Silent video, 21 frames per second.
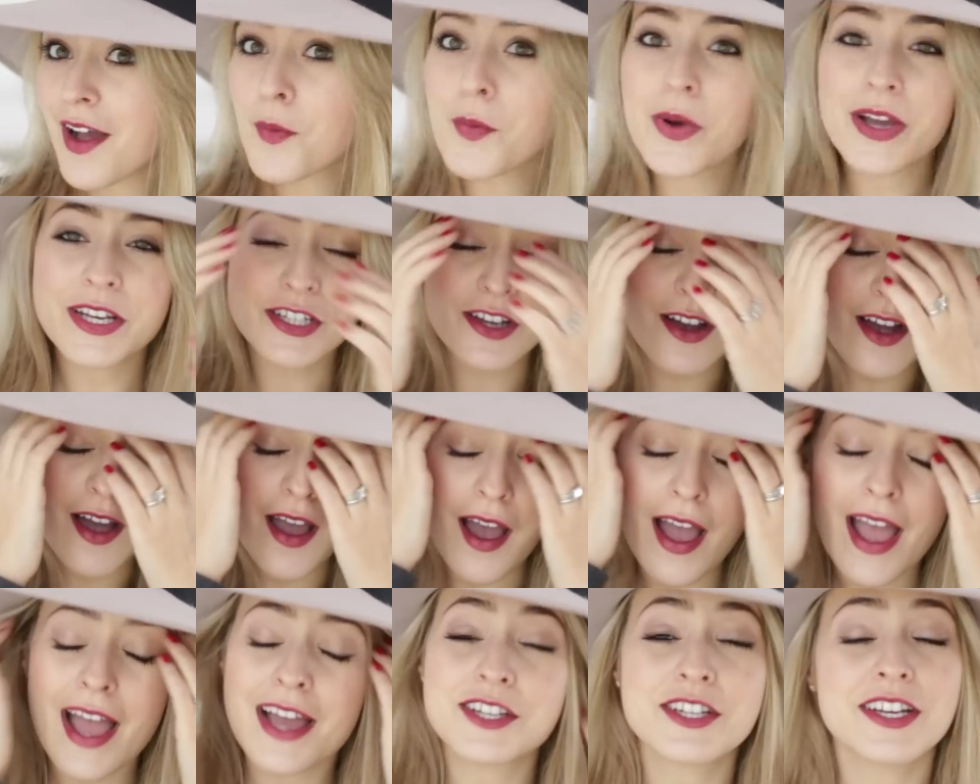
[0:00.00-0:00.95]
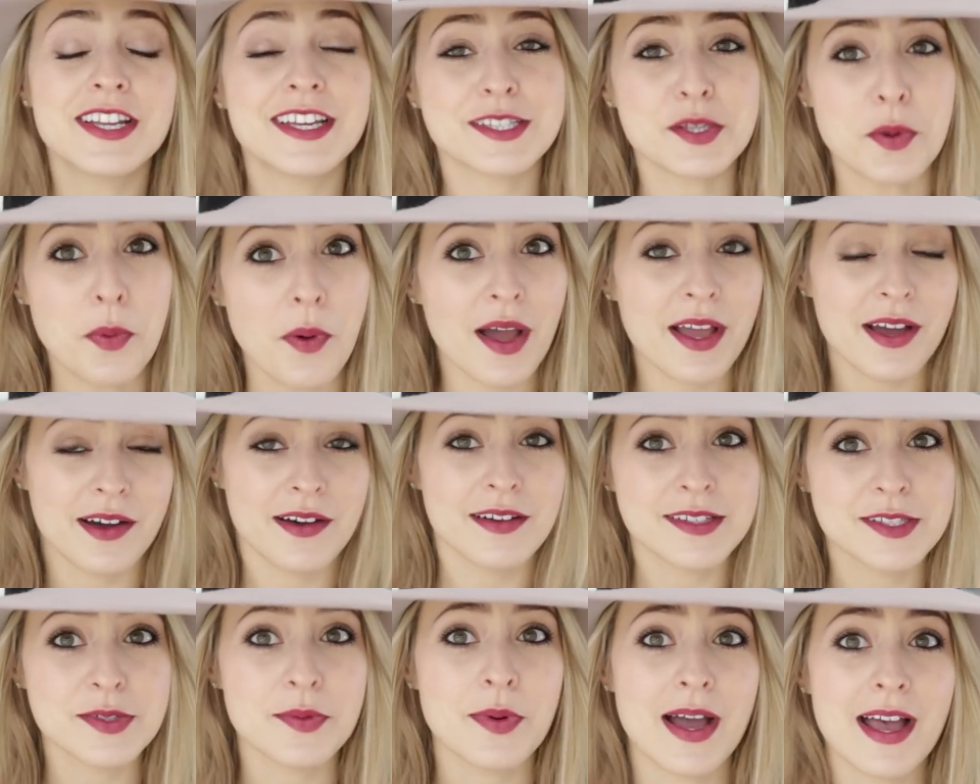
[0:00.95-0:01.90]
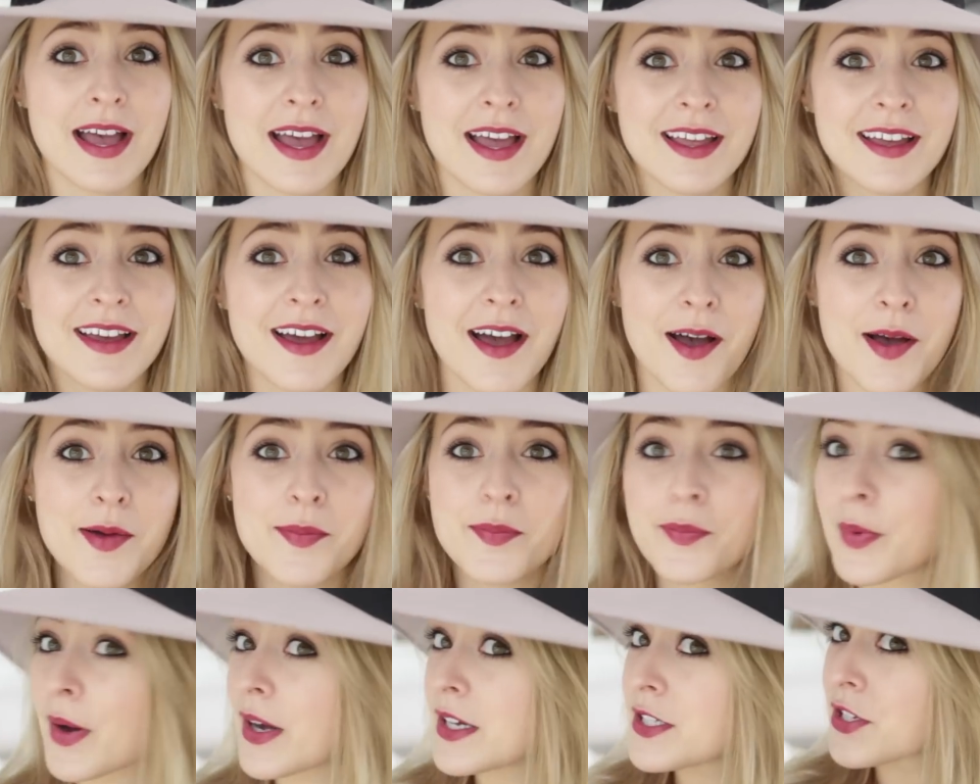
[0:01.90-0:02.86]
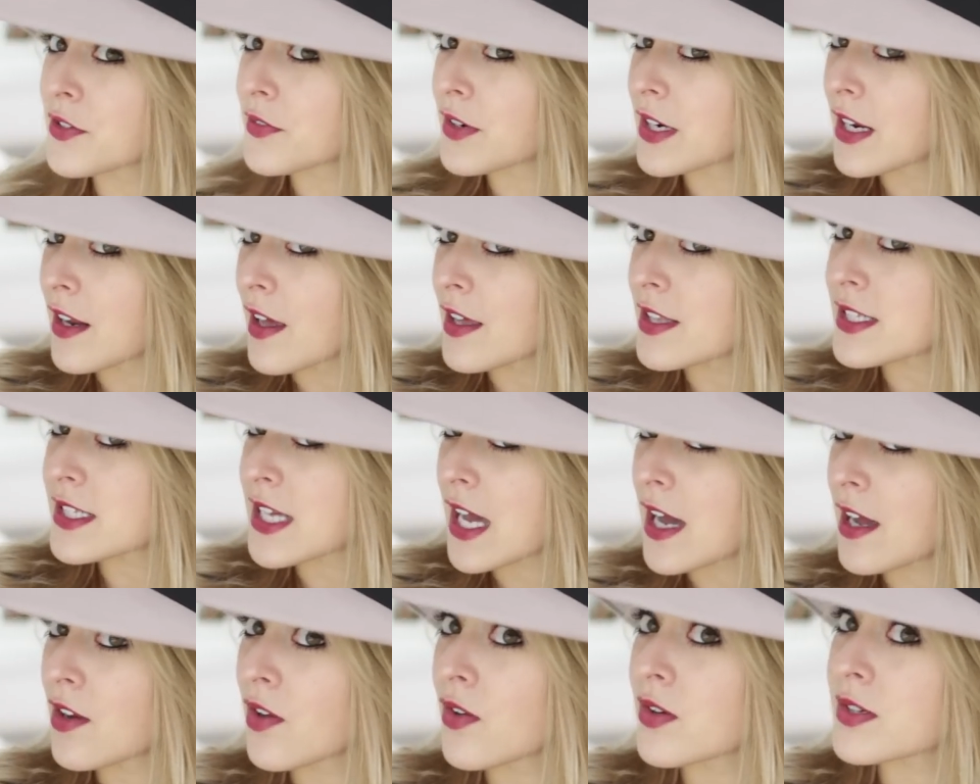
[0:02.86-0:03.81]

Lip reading: which, A, actually it's quite hard to wear, but I do really like this hat a